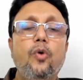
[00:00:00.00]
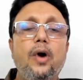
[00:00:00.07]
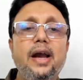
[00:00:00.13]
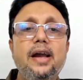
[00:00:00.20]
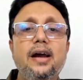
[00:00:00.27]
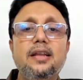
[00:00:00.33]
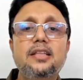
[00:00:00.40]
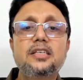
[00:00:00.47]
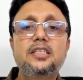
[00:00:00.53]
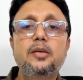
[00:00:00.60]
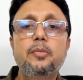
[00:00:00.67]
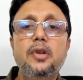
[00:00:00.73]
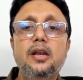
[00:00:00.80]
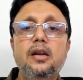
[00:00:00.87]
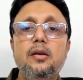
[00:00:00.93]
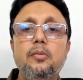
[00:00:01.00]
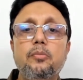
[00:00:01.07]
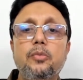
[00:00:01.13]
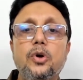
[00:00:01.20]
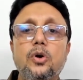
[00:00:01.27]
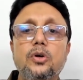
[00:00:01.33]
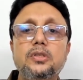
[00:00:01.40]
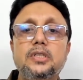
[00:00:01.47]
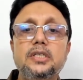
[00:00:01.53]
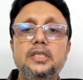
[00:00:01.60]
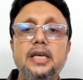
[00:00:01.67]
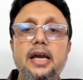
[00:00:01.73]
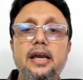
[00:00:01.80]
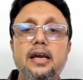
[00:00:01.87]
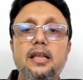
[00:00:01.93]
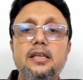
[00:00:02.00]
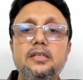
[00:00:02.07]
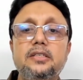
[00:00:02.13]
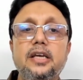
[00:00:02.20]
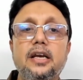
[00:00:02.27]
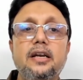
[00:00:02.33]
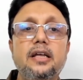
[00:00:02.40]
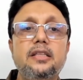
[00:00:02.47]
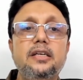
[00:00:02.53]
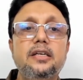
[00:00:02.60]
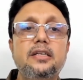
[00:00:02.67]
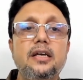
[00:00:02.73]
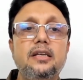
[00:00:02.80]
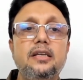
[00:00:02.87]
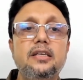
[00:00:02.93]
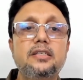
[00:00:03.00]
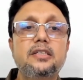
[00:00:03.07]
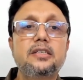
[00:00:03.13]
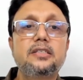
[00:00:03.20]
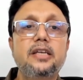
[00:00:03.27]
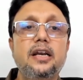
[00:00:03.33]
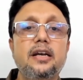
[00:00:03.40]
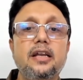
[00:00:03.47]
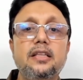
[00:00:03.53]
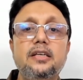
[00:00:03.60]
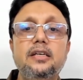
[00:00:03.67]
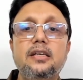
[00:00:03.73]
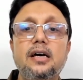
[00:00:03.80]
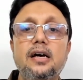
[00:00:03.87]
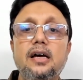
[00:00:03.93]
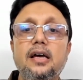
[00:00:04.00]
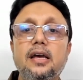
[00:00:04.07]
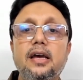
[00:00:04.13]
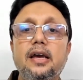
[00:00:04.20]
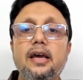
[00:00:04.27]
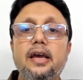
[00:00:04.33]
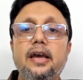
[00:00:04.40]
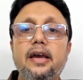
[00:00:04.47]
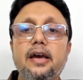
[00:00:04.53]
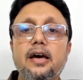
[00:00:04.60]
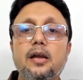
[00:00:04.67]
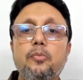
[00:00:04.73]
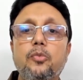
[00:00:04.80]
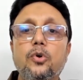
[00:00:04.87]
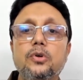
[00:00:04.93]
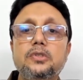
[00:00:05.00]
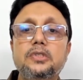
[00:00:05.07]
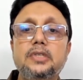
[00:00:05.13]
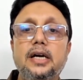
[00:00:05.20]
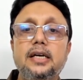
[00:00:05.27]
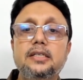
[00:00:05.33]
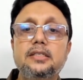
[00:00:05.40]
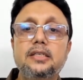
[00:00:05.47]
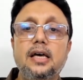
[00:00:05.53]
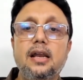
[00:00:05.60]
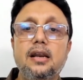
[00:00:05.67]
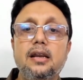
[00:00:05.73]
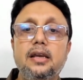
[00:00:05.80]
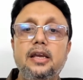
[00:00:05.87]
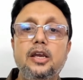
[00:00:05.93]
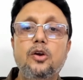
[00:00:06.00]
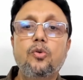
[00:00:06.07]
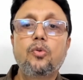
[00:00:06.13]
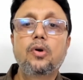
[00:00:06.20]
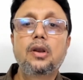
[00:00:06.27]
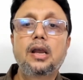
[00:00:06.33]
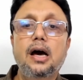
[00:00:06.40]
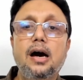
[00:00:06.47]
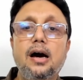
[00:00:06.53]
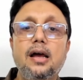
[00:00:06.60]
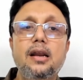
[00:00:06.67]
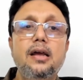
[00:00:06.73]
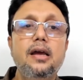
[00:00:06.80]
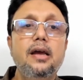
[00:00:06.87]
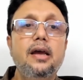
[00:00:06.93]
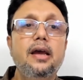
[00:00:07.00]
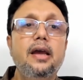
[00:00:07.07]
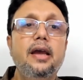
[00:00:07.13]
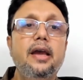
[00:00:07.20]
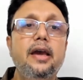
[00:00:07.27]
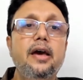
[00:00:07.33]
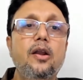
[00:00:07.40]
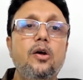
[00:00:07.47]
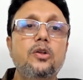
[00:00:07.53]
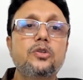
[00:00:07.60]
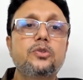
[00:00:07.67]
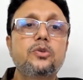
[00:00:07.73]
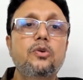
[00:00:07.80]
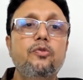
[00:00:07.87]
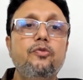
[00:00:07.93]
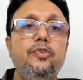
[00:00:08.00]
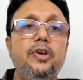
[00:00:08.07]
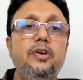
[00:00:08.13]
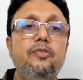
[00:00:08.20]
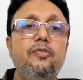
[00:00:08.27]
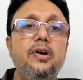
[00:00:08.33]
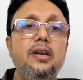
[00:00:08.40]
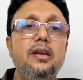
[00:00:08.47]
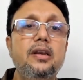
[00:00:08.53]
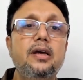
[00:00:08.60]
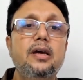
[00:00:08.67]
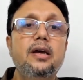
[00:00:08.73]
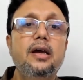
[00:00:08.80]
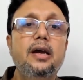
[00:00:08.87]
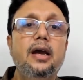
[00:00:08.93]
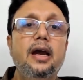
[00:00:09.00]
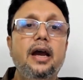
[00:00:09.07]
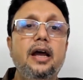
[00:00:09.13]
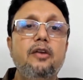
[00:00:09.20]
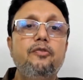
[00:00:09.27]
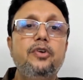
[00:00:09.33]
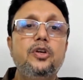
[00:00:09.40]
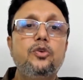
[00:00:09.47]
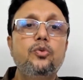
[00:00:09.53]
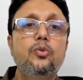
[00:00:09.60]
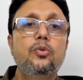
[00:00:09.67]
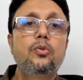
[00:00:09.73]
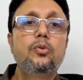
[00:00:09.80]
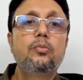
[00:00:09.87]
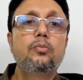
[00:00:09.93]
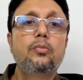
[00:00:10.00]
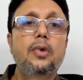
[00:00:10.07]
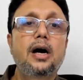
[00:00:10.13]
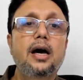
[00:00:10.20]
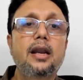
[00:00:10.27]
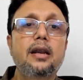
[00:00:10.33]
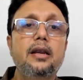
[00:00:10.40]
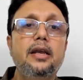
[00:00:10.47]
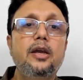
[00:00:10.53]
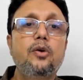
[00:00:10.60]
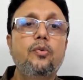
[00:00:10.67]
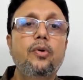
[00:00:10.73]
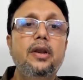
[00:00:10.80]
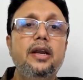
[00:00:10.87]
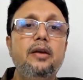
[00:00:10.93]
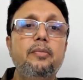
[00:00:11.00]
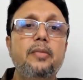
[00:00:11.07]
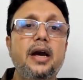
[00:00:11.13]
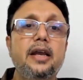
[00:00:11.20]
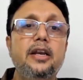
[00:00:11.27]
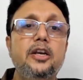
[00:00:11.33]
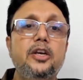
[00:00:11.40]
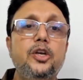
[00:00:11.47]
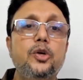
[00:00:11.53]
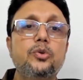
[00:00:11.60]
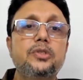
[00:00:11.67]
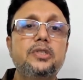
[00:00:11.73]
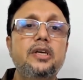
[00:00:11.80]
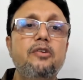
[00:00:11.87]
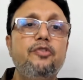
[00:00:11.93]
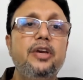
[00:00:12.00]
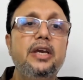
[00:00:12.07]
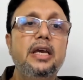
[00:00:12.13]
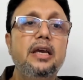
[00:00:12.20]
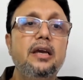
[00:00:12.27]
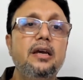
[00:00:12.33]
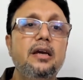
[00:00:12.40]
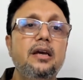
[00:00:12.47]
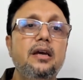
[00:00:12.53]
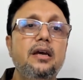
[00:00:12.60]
Why are they similar? Because this angle is delta theta, this is delta theta. Here both sides are equal r. Here also V1 and V2 are equal in magnitude, say V.